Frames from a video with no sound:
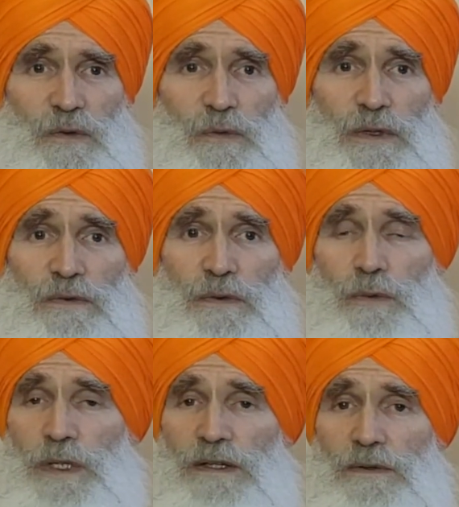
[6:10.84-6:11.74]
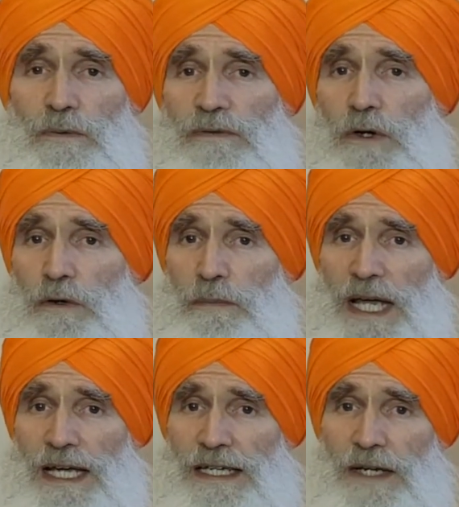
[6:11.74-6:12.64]
we've all
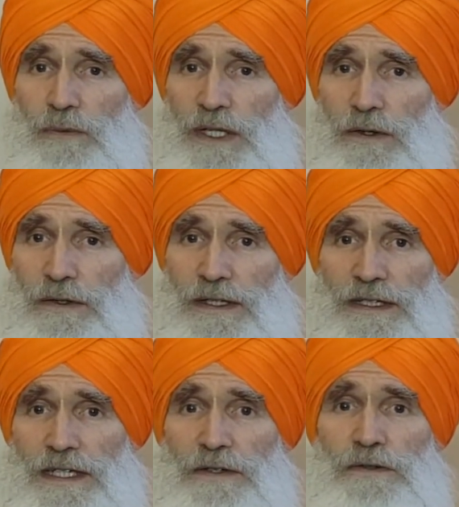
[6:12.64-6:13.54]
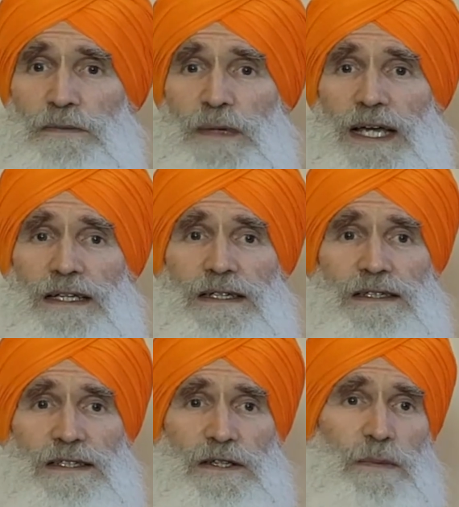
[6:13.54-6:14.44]
made and we all continue to make
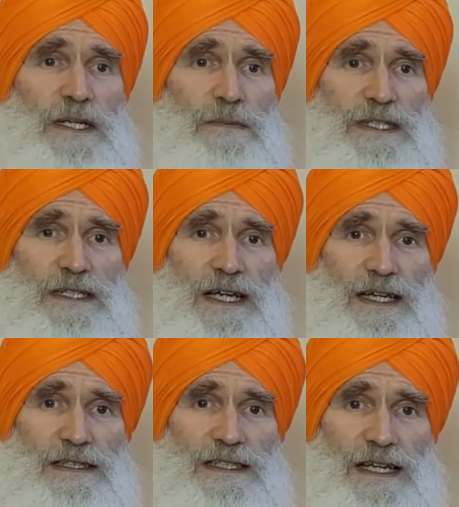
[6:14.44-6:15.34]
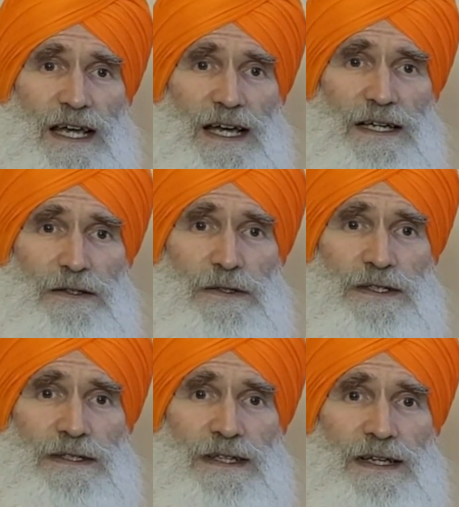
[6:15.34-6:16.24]
so many mistakes,
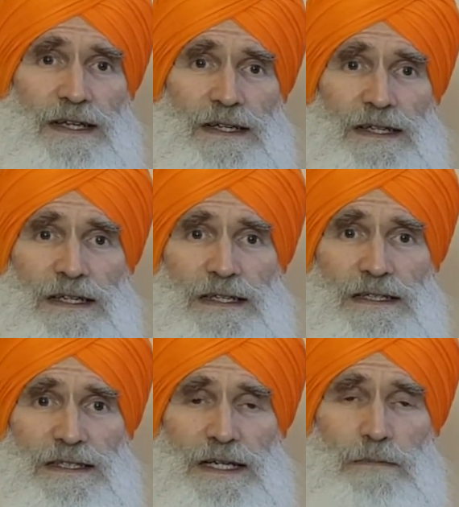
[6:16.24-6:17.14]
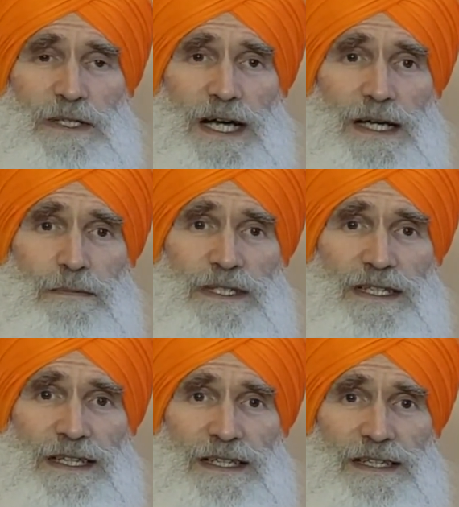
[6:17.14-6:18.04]
and sometimes
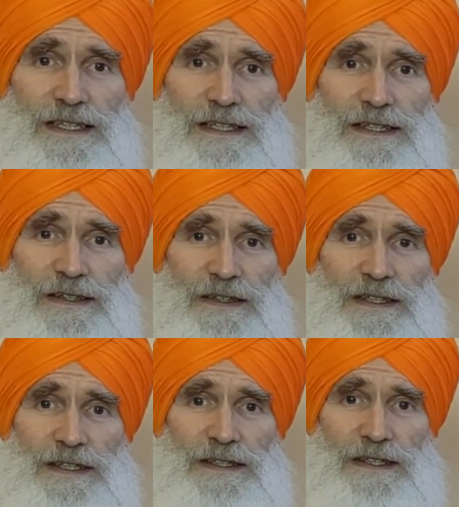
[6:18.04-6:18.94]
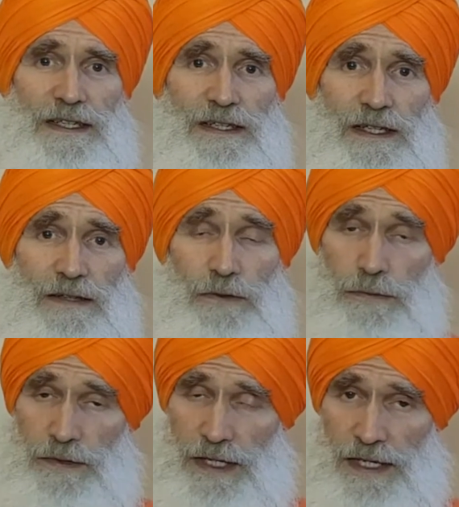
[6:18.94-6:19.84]
if
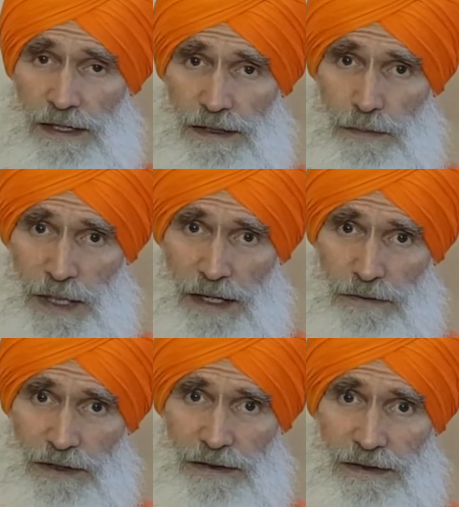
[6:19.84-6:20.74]
you think about